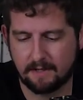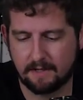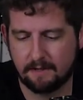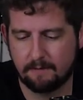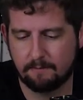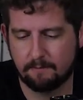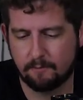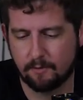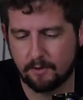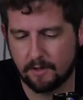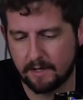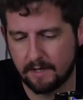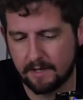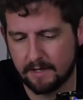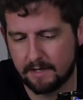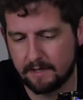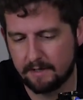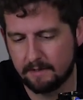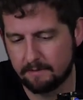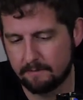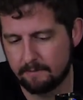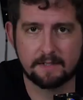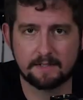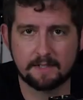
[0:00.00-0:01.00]
I'm
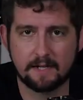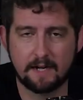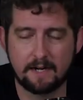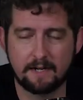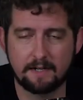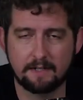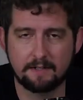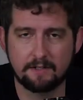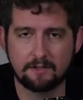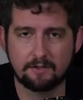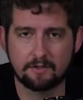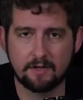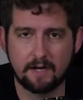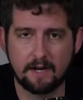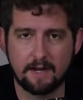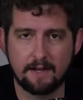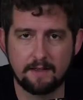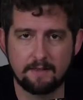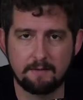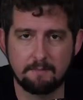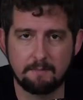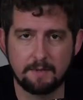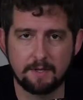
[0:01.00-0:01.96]
really excited to try out the